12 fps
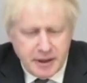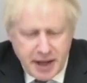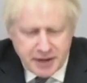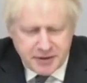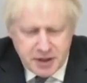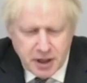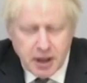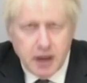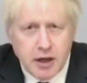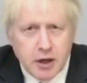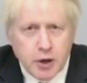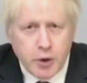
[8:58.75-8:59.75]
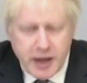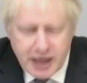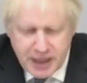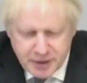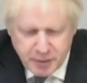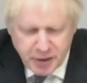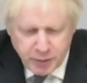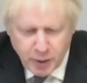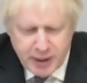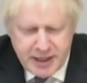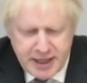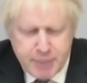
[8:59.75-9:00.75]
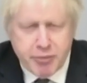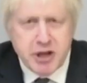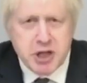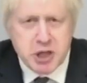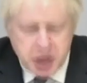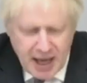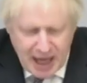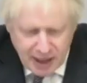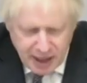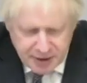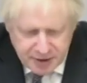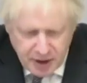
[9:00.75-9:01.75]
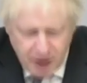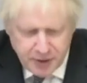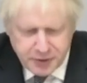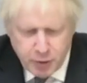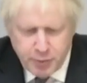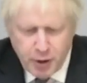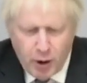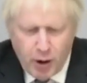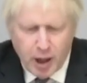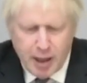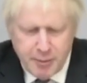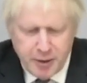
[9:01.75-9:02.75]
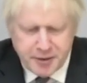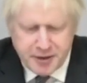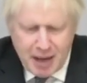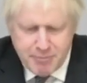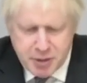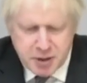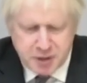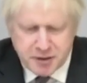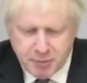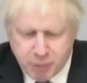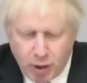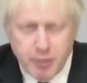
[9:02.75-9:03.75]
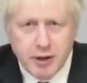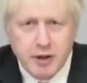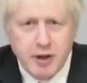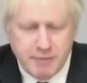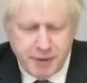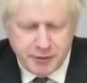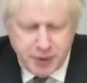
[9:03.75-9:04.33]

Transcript: Next year, Queen Elizabeth will lead a British and allied task group on our most ambitious deployment for